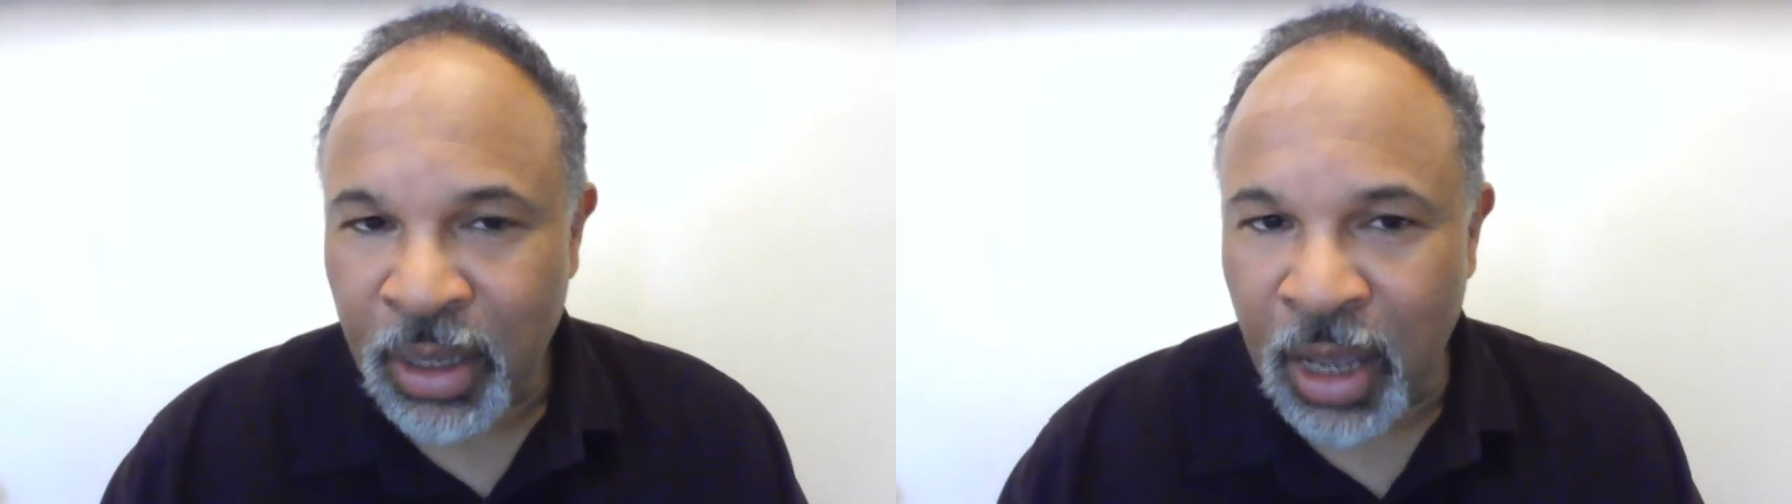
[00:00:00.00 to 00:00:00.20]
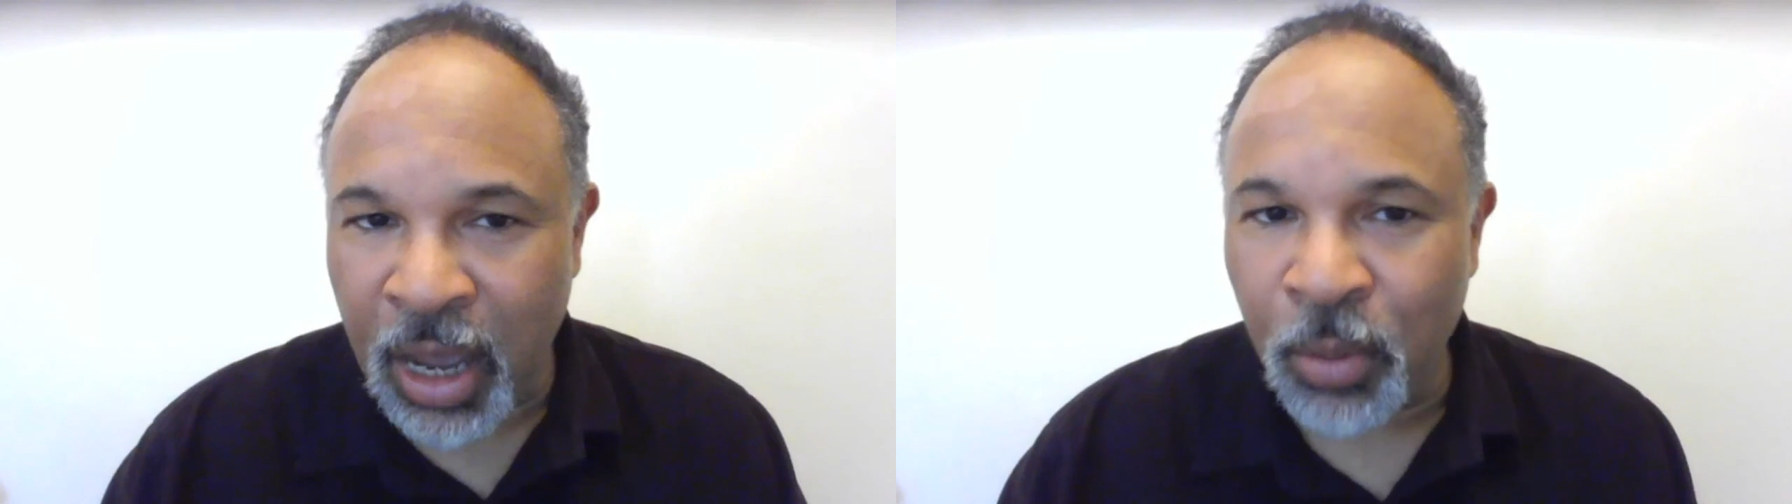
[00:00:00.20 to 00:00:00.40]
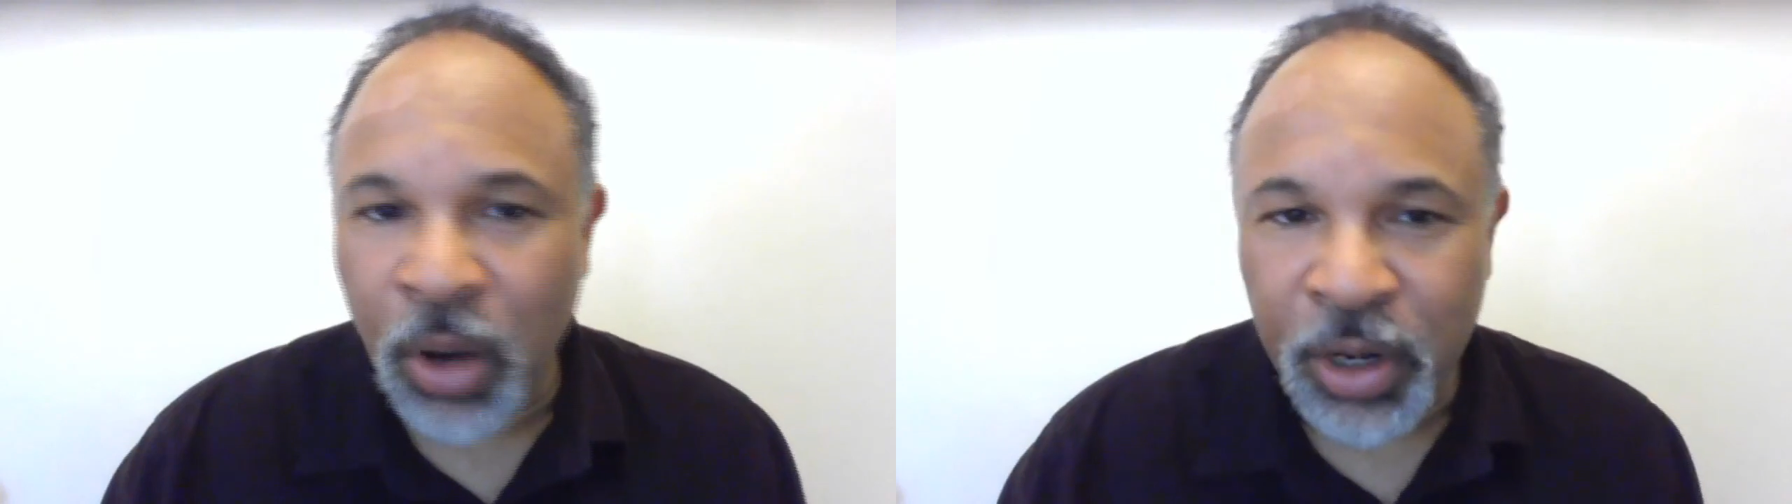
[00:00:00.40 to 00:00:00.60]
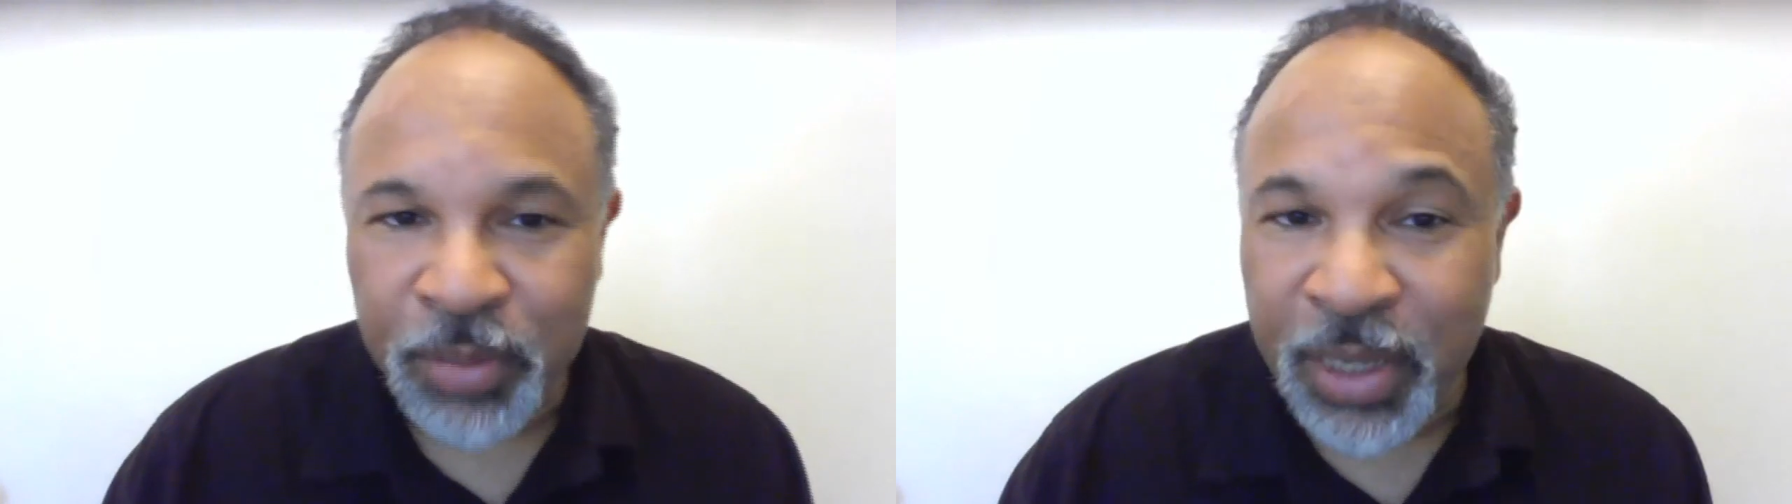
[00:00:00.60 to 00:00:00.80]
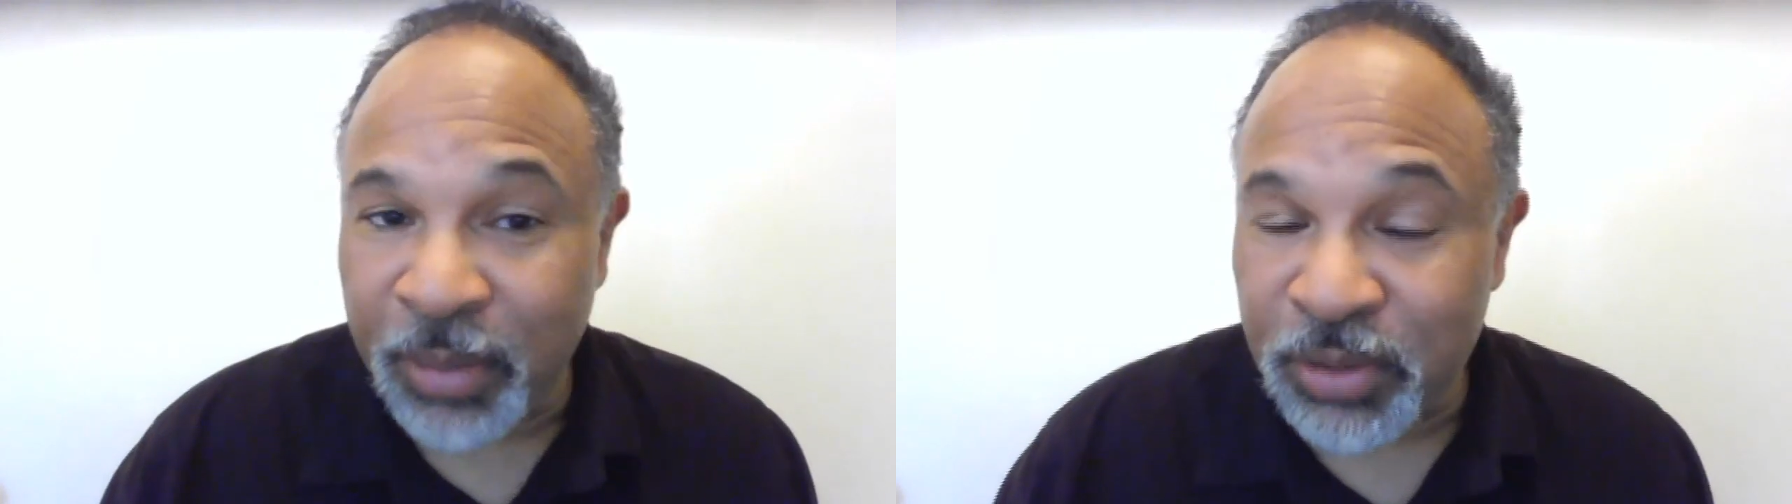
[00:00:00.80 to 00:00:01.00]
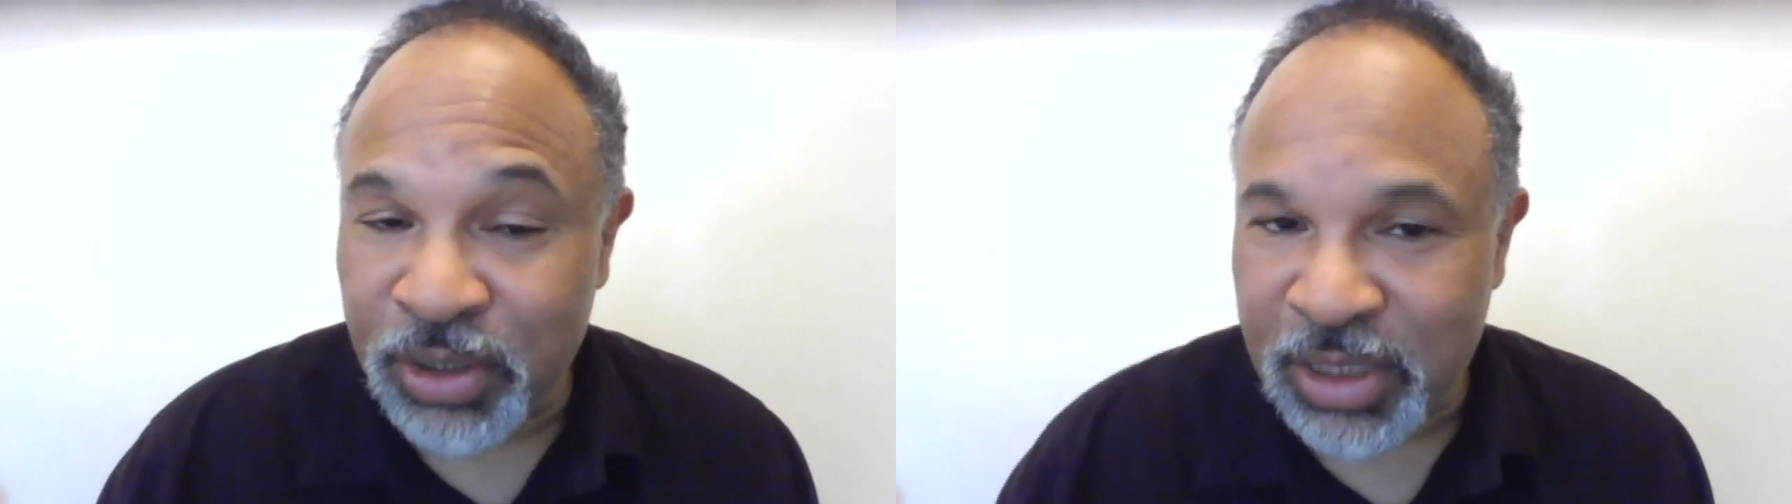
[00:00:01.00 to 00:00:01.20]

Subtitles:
I want to be able to